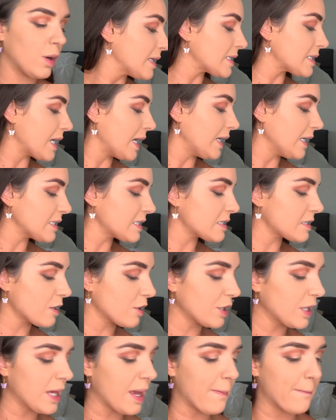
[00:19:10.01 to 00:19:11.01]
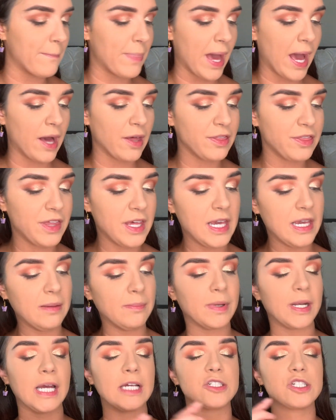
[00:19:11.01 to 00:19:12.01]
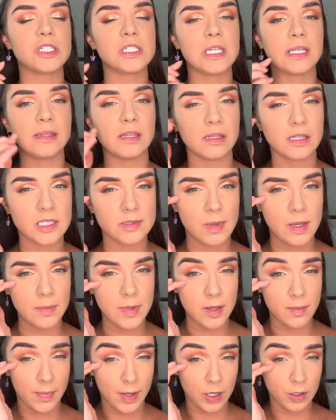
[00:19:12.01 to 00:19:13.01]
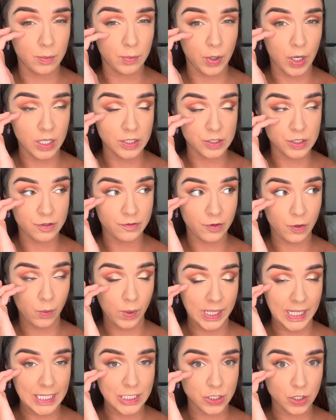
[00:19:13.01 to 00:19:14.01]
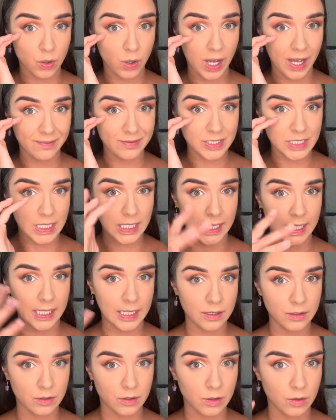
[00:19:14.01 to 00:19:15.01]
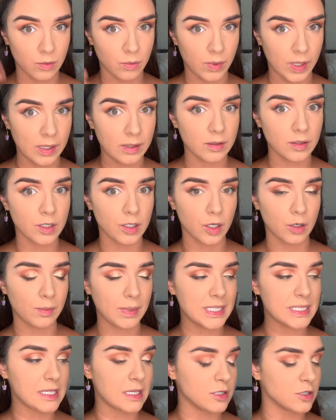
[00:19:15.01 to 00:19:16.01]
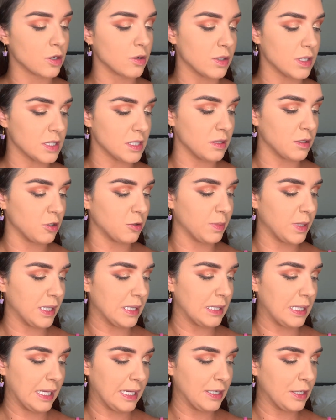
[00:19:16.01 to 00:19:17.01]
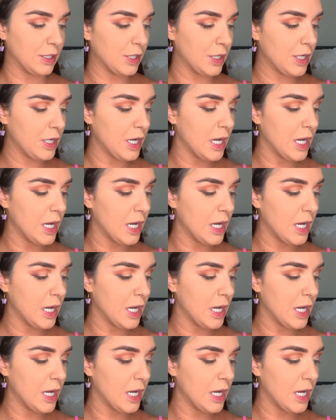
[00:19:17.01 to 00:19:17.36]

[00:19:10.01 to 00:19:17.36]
It's not necessarily a bad thing, but I just think that this might be a better bronzer for when I don't have a tan or when, you know, my skin tone is a little bit lighter.